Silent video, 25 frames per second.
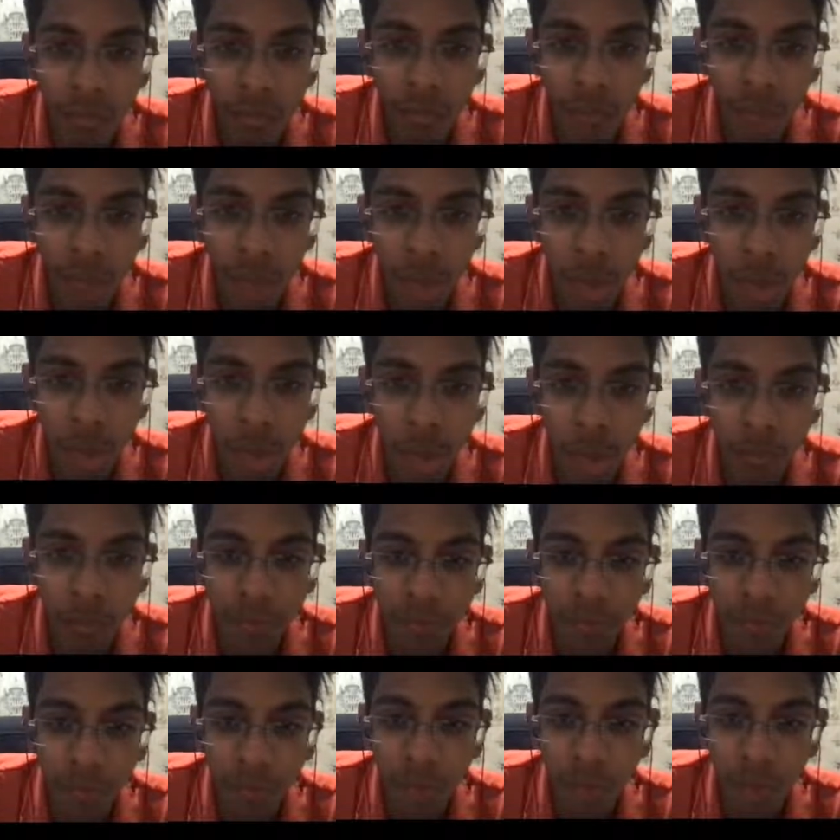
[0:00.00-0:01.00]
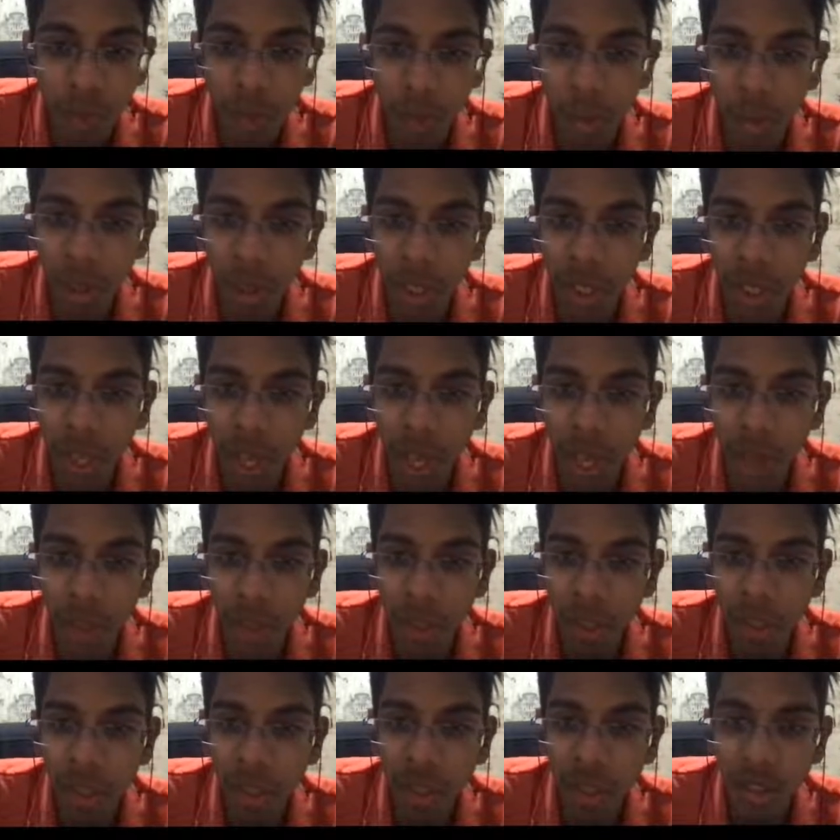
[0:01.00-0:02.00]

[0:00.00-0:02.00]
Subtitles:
So, queen out,